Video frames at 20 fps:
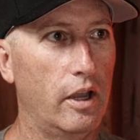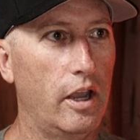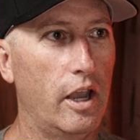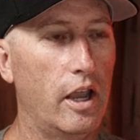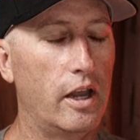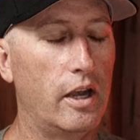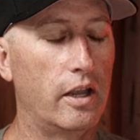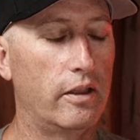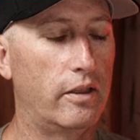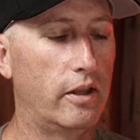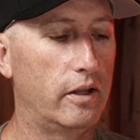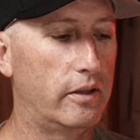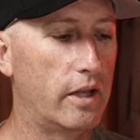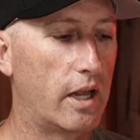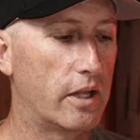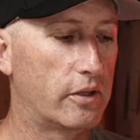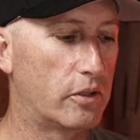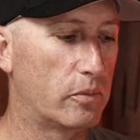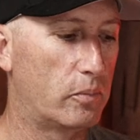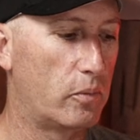And I think
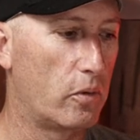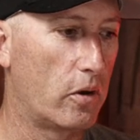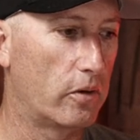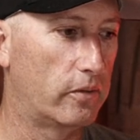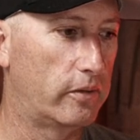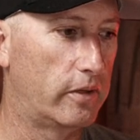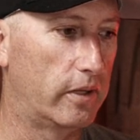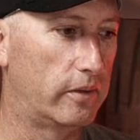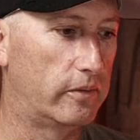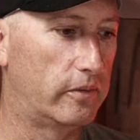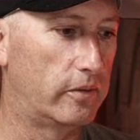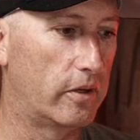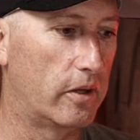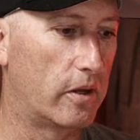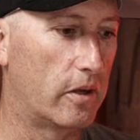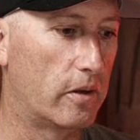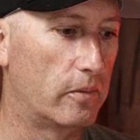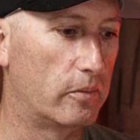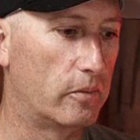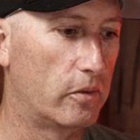that's the part that,
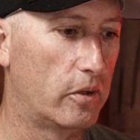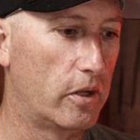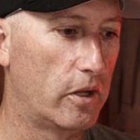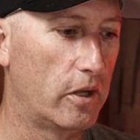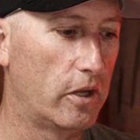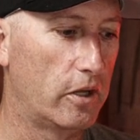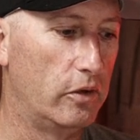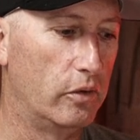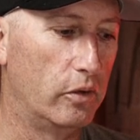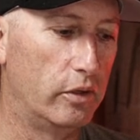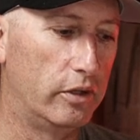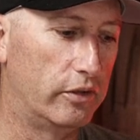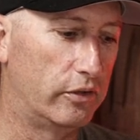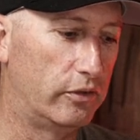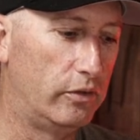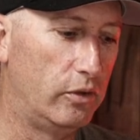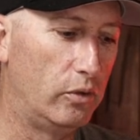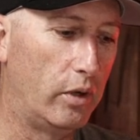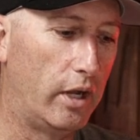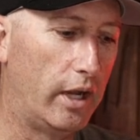at
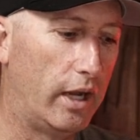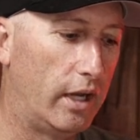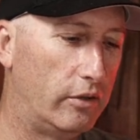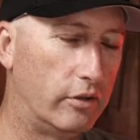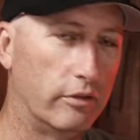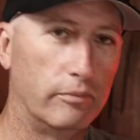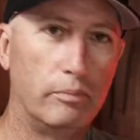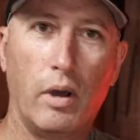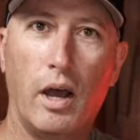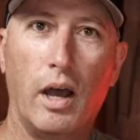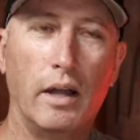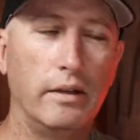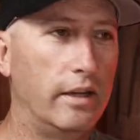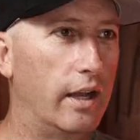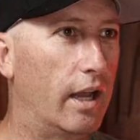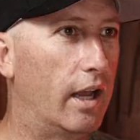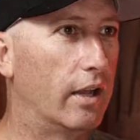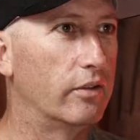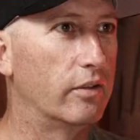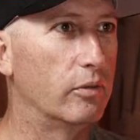this new age of
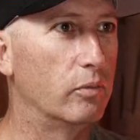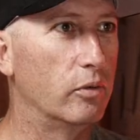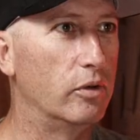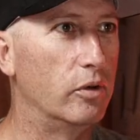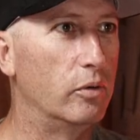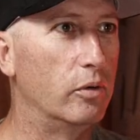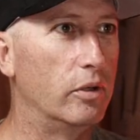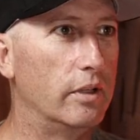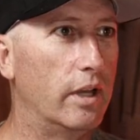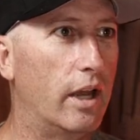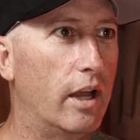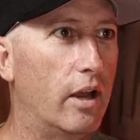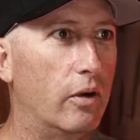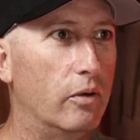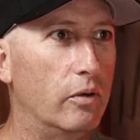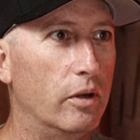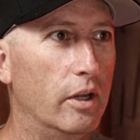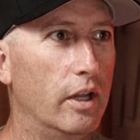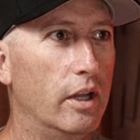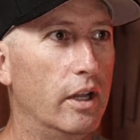podcasts that we're doing
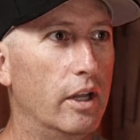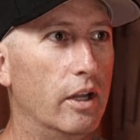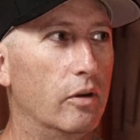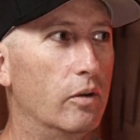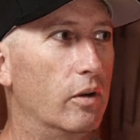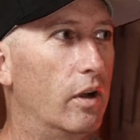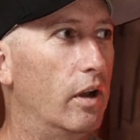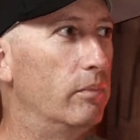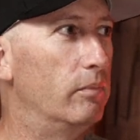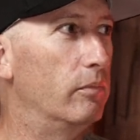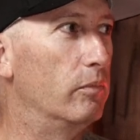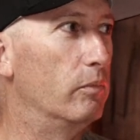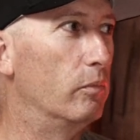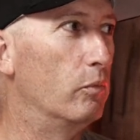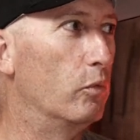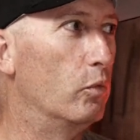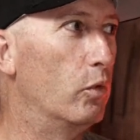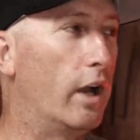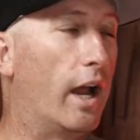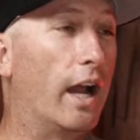now,
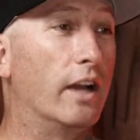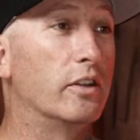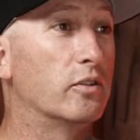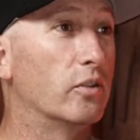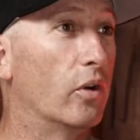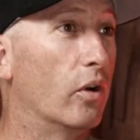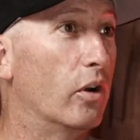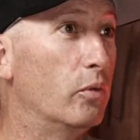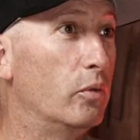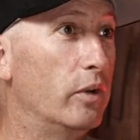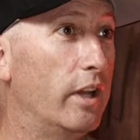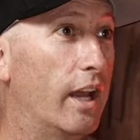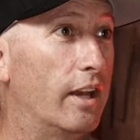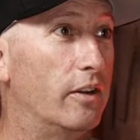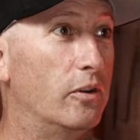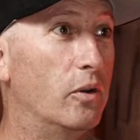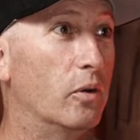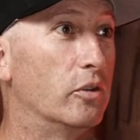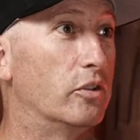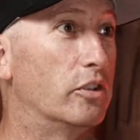when I started, we had
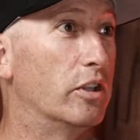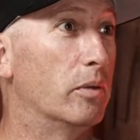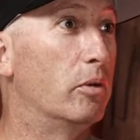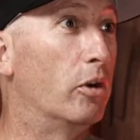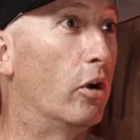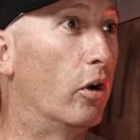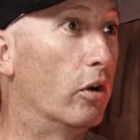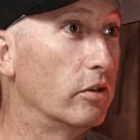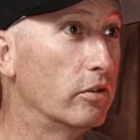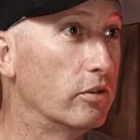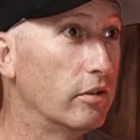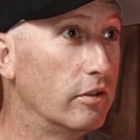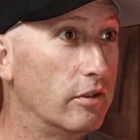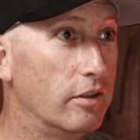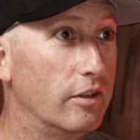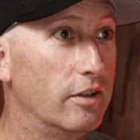to go to seminars.